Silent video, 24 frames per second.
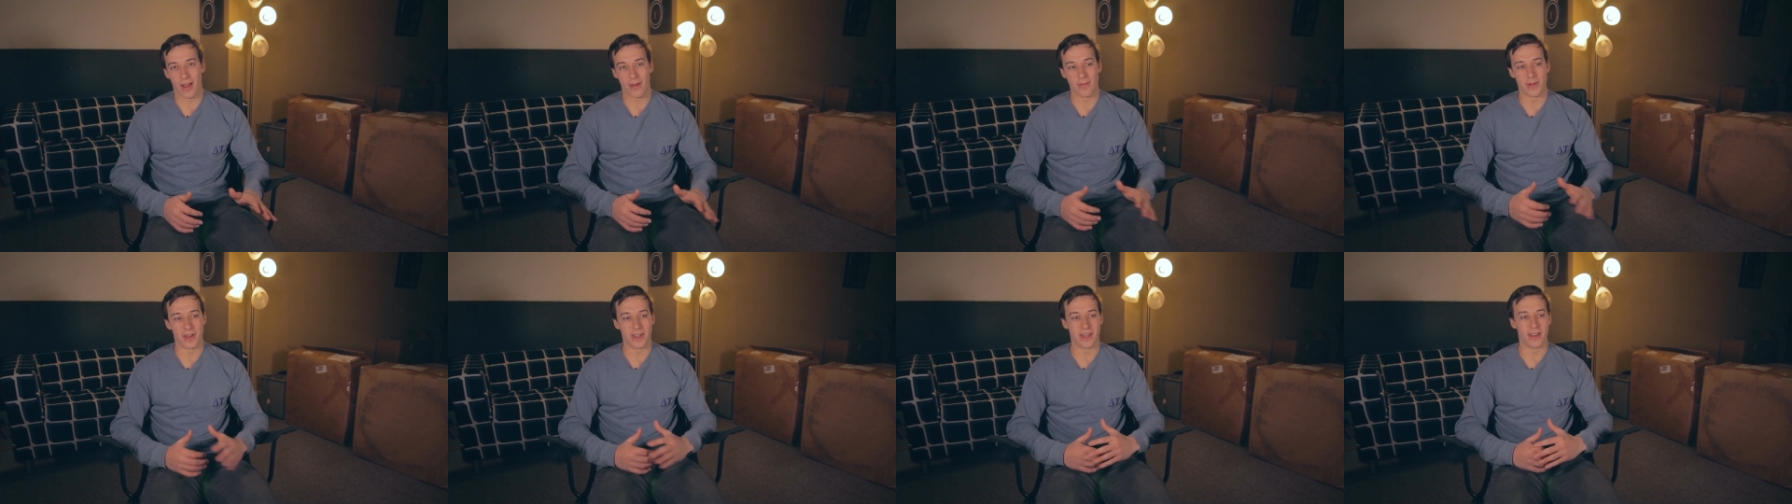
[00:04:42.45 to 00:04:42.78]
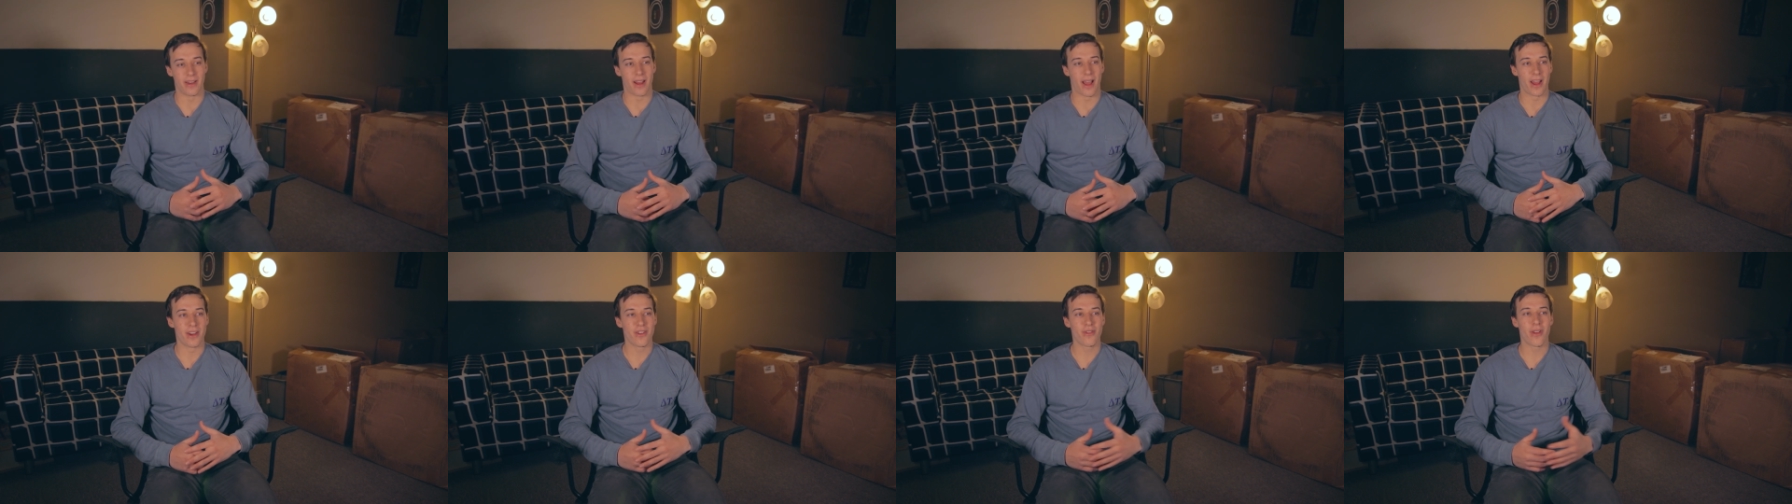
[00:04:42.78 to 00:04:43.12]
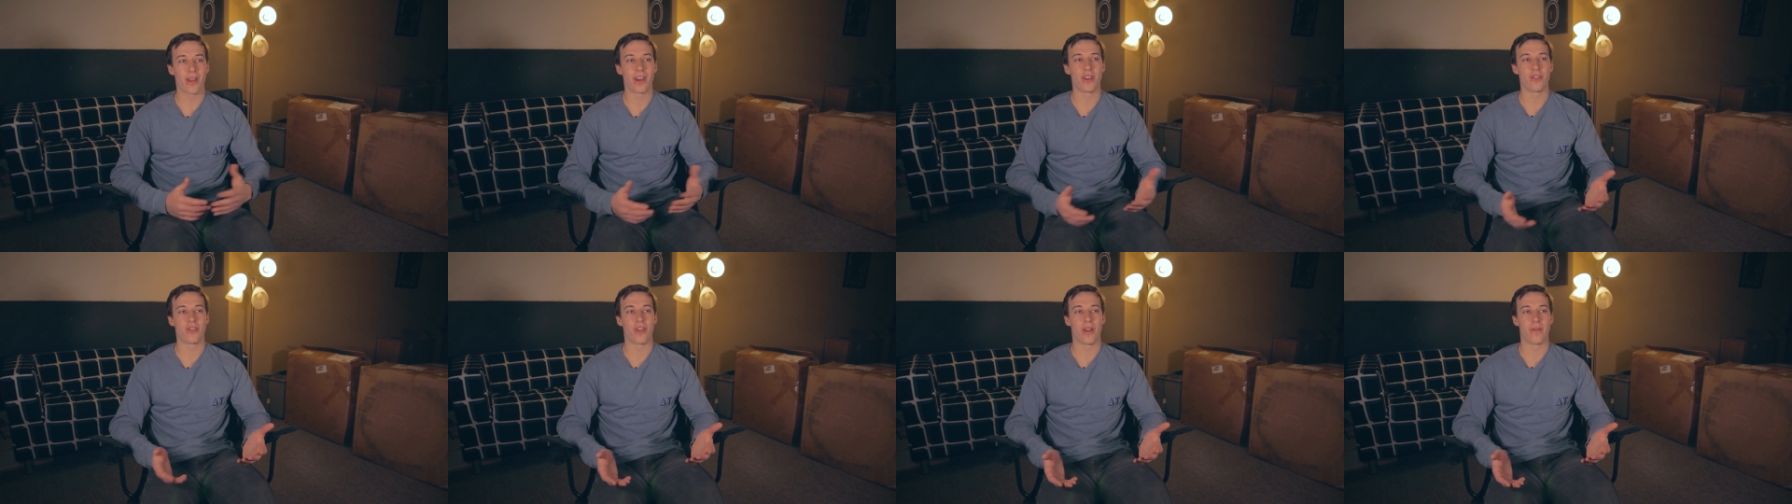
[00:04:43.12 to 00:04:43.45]
I mean, I knew
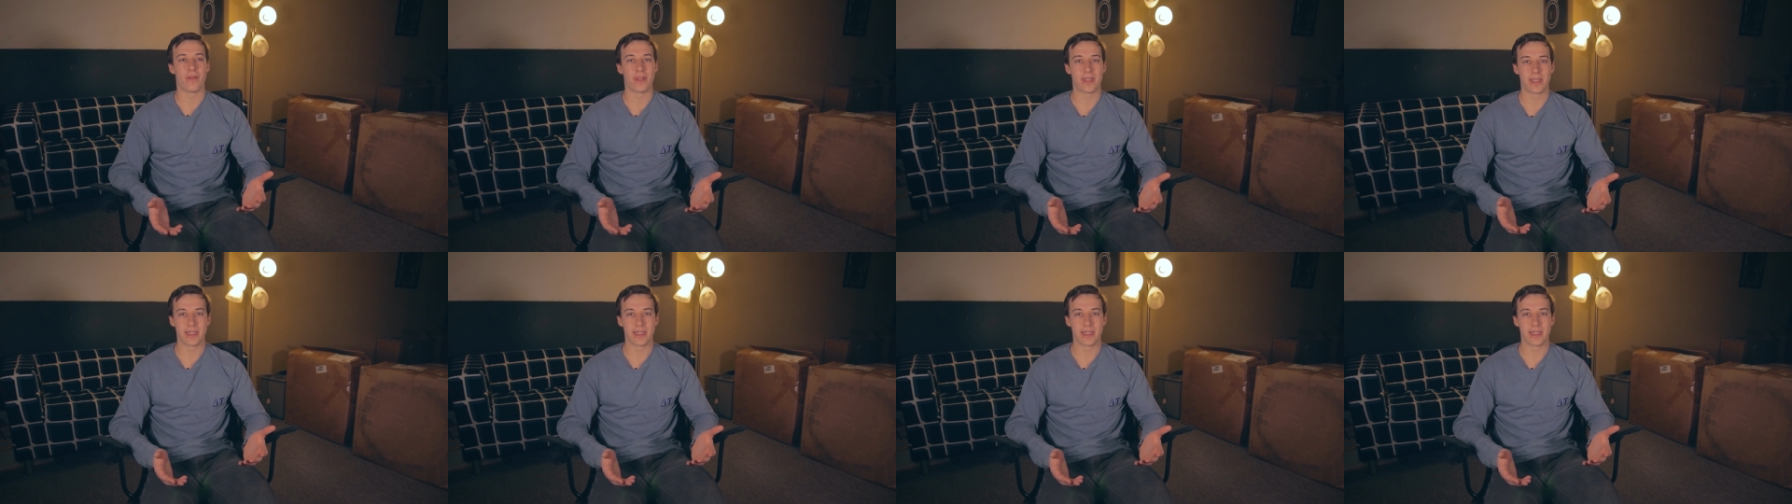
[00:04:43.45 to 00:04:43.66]
how to drive